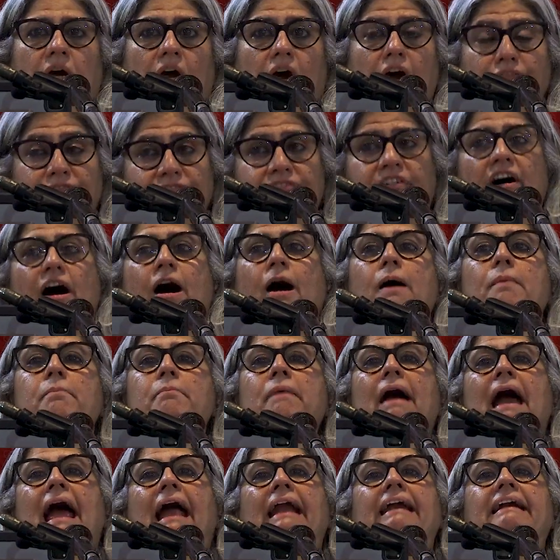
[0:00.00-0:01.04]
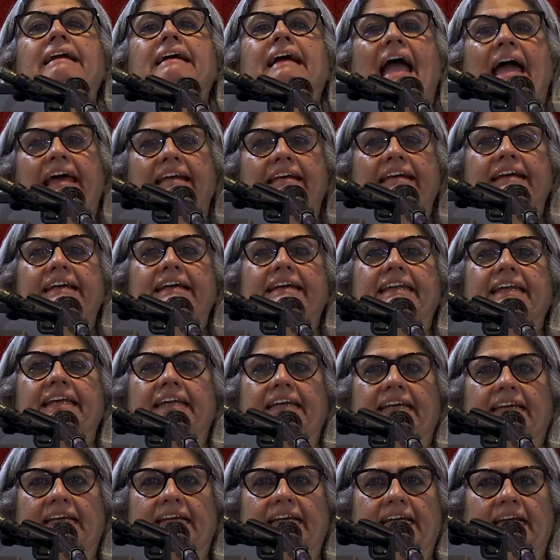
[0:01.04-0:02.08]
affirm and
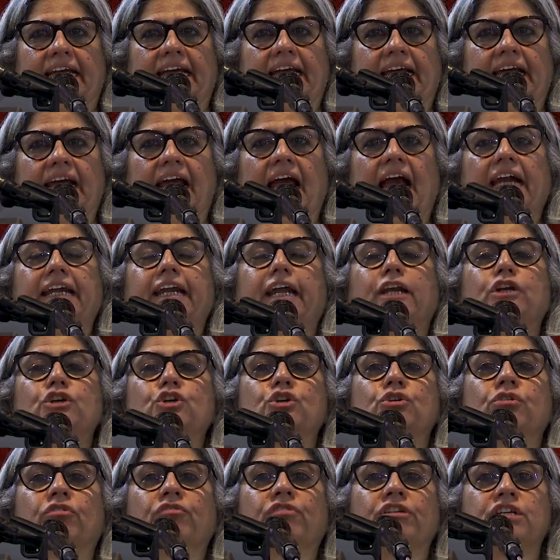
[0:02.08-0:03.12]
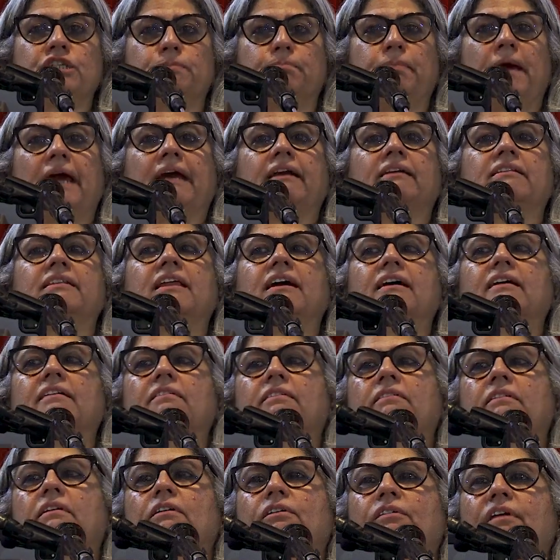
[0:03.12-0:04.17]
guarantee and respect the
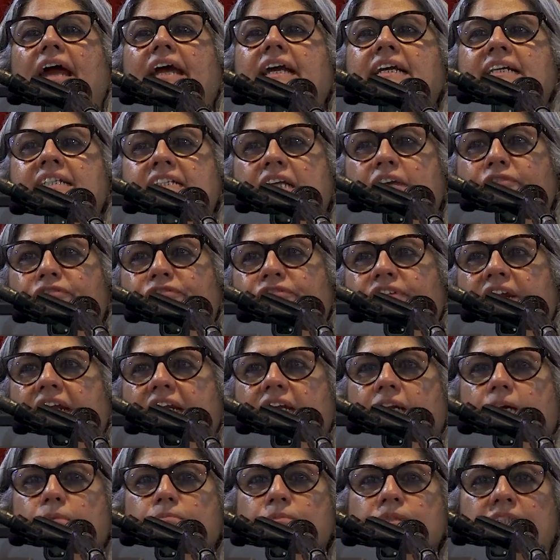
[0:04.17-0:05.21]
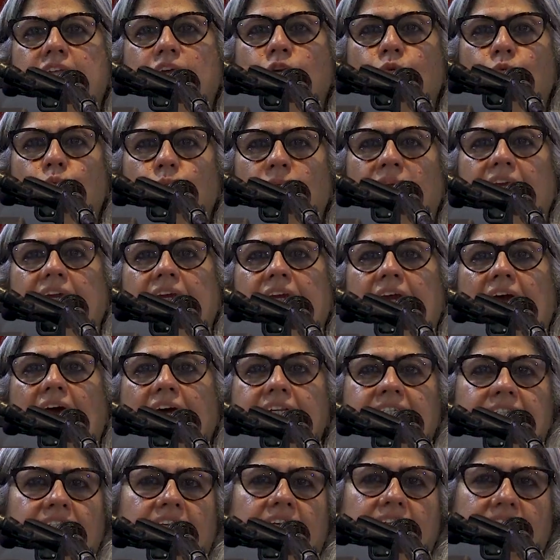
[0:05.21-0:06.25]
rights and freedoms that we
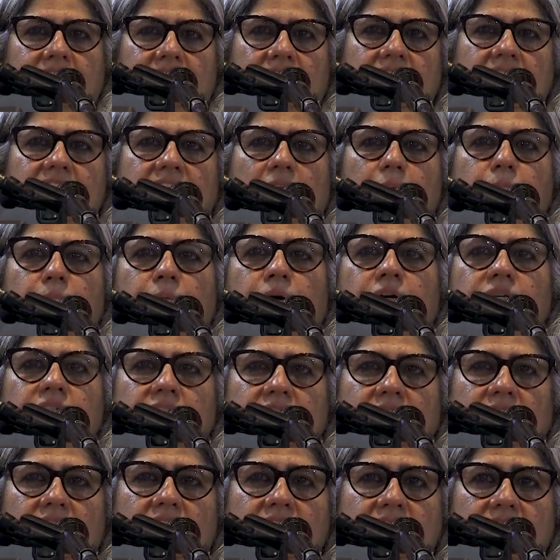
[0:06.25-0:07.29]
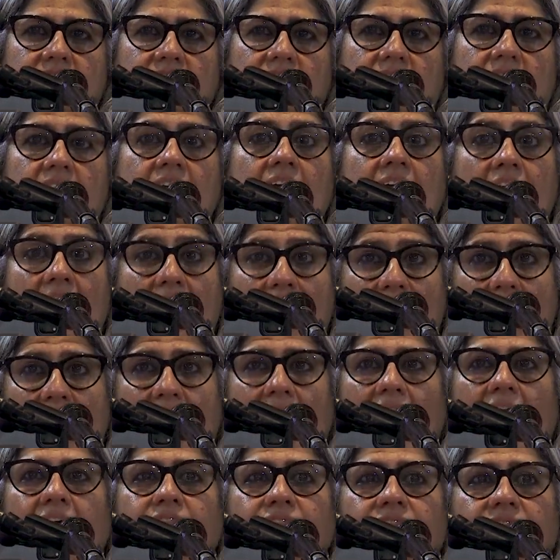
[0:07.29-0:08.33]
as citizens and persons
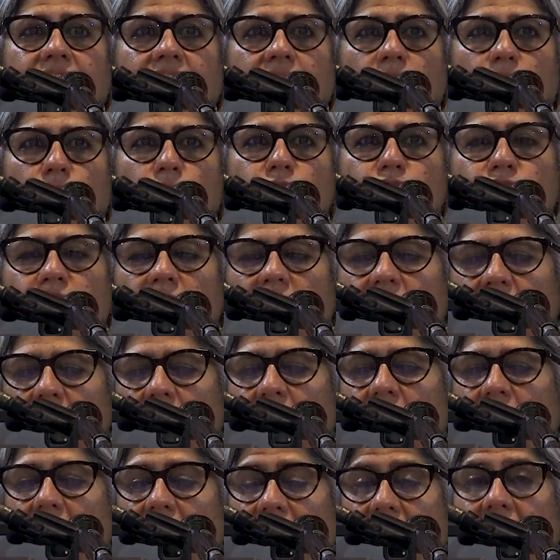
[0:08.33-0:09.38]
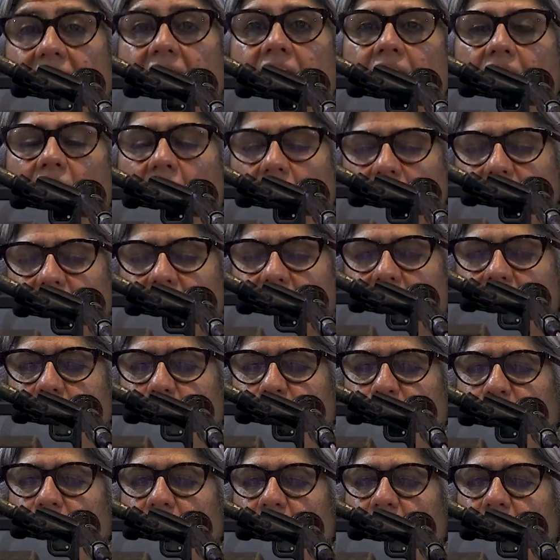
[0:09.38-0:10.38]
have, which inhere in us.